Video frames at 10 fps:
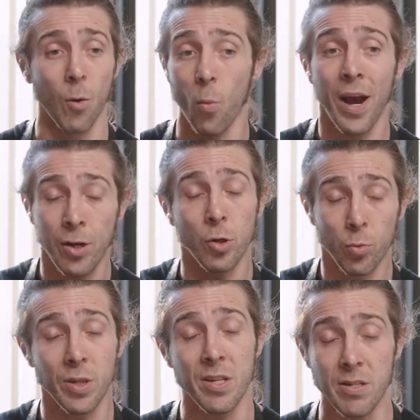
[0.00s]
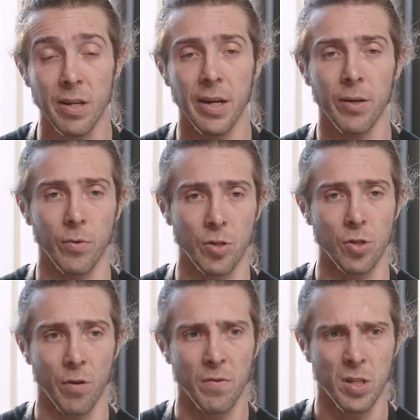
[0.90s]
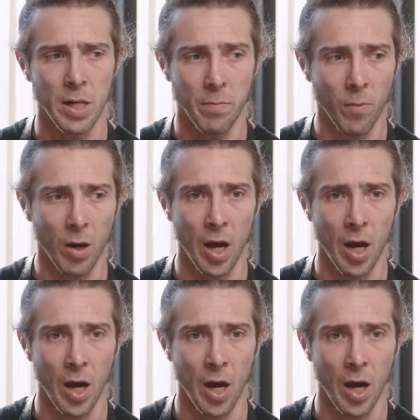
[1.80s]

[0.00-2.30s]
when you redistillate, which is obviously